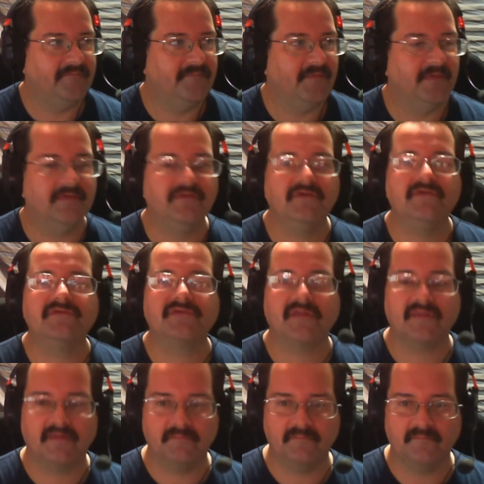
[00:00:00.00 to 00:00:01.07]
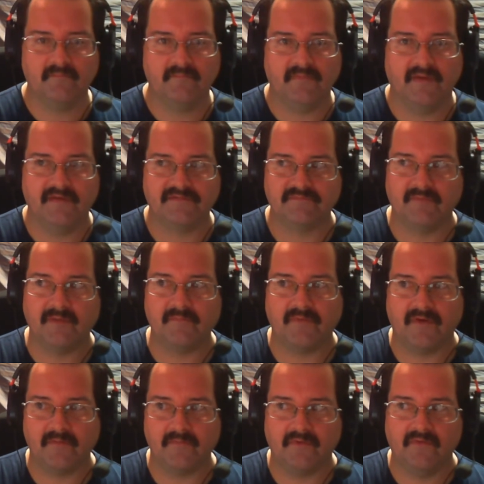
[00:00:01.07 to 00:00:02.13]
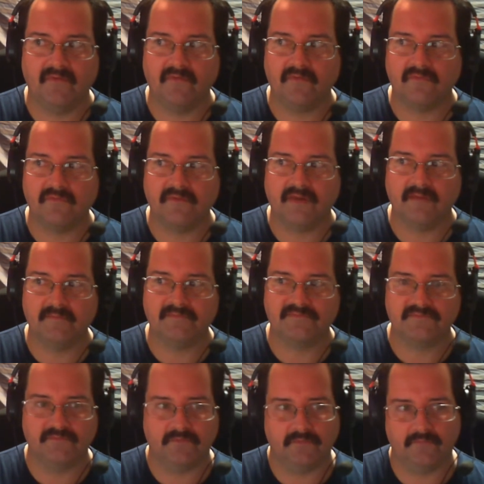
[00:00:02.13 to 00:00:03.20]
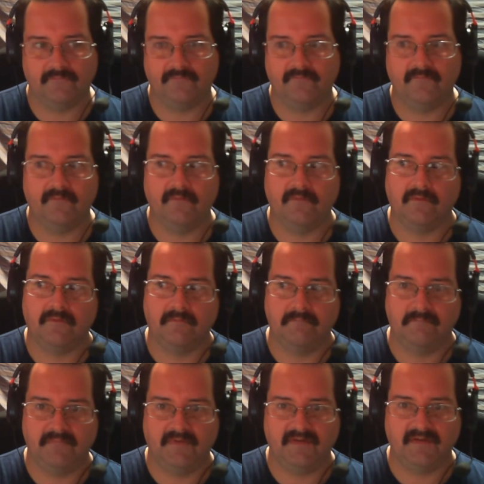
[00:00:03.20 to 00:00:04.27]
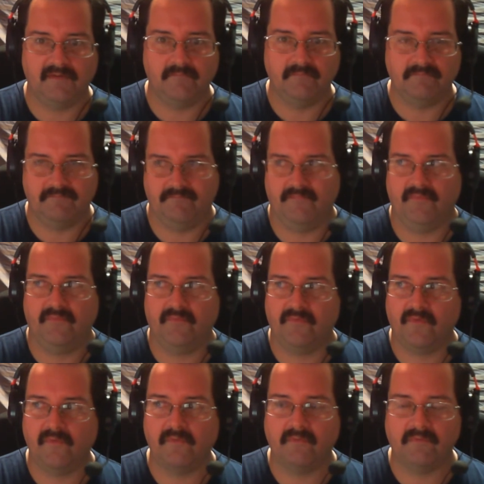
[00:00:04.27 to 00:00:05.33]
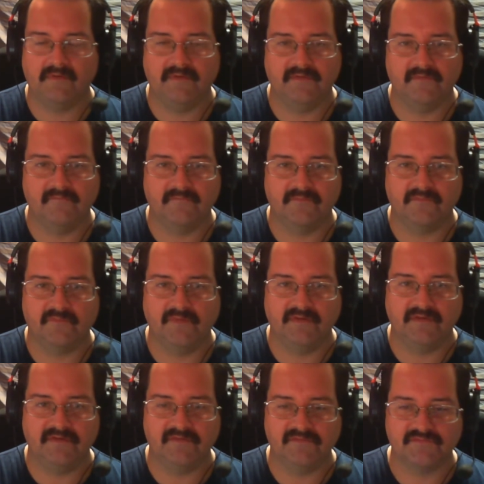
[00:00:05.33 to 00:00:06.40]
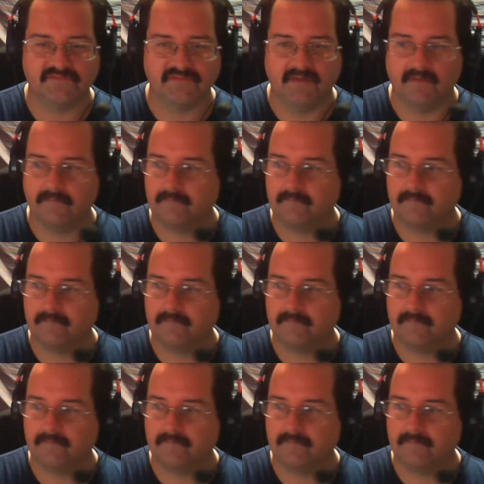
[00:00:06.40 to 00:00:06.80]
using them as my primary local game store for probably over 20 years now.